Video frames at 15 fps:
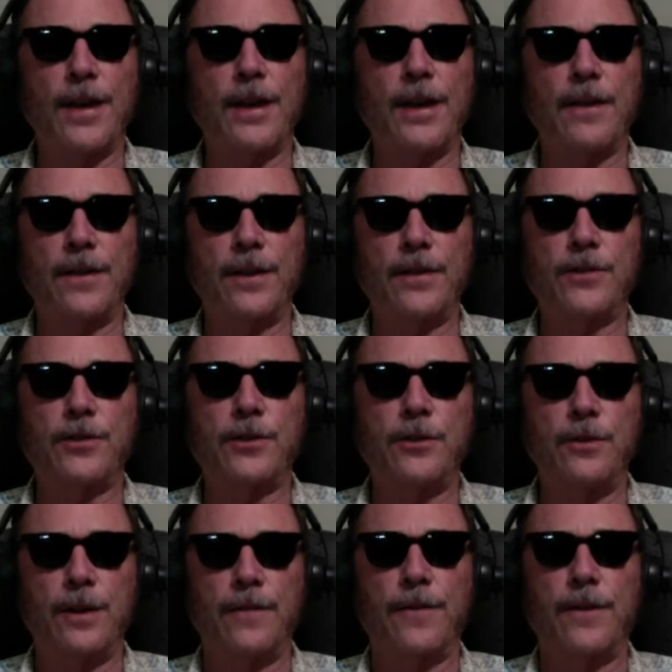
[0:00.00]
of it as two
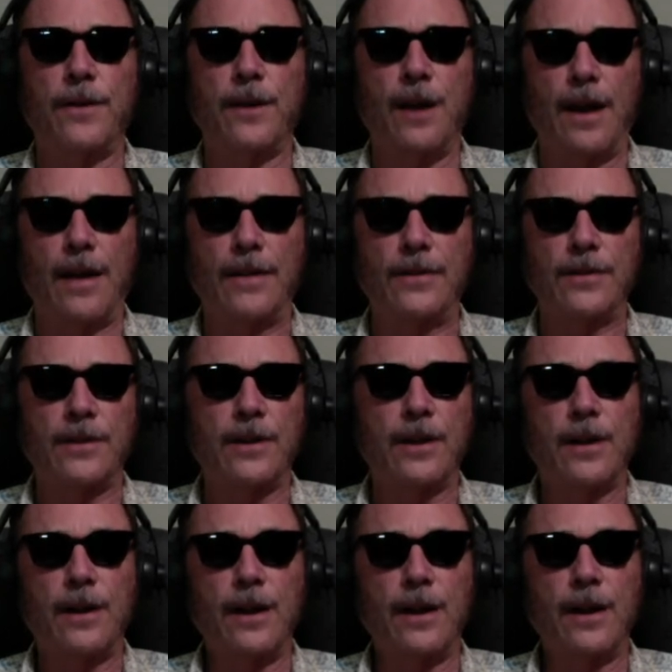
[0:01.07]
different lines
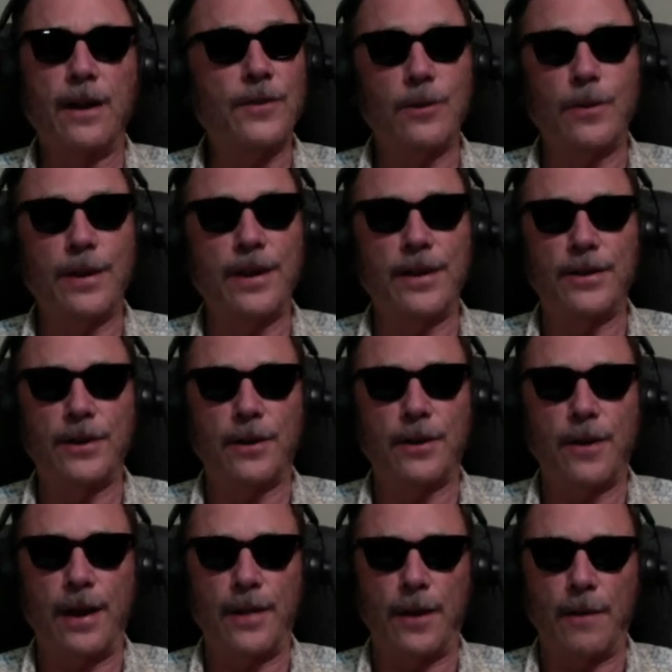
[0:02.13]
until we
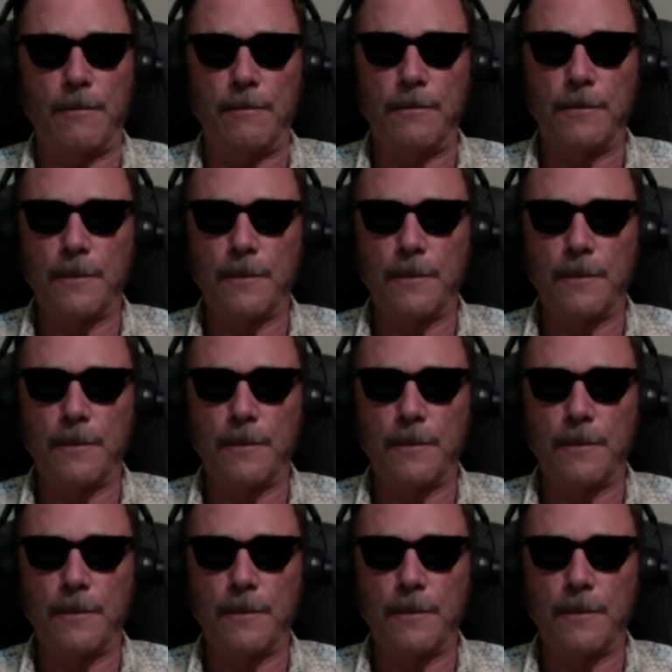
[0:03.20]
integrate them.